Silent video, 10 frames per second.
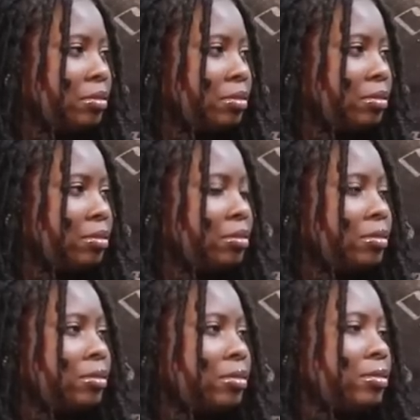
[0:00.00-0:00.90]

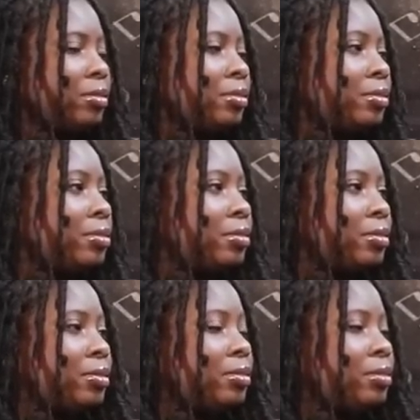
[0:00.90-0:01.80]

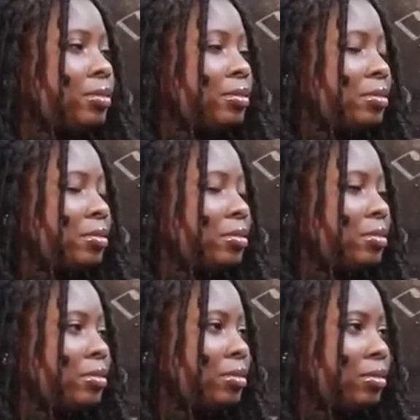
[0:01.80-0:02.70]

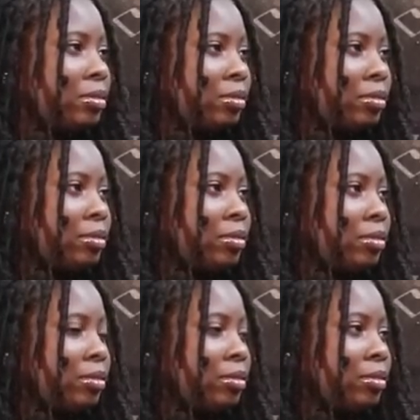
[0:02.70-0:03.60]

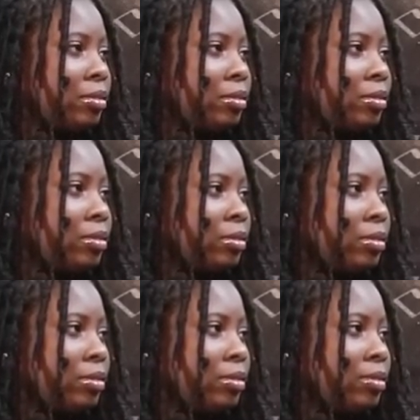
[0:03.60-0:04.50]

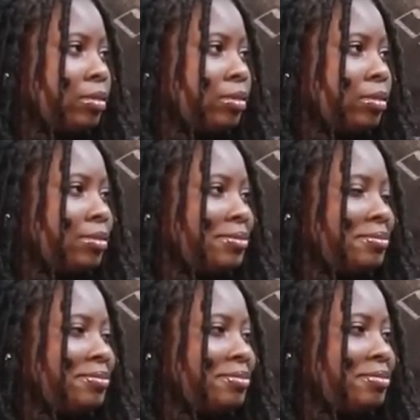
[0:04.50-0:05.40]

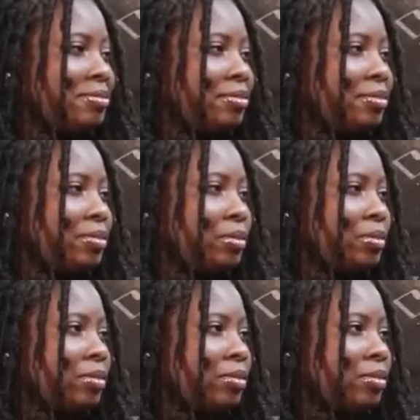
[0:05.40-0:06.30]

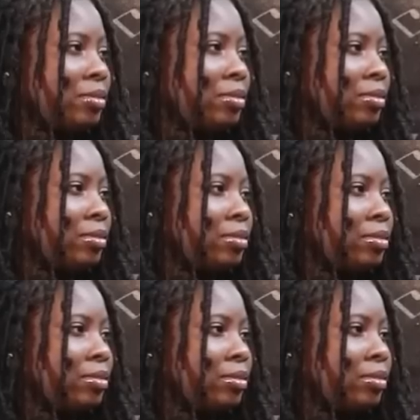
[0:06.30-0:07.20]

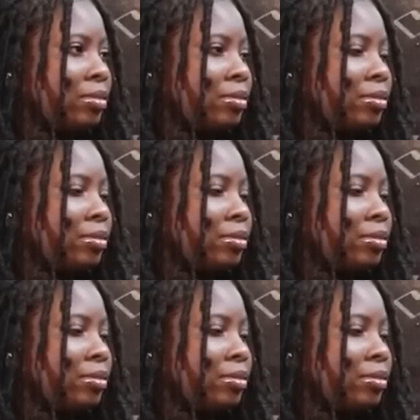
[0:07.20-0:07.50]
(not speaking)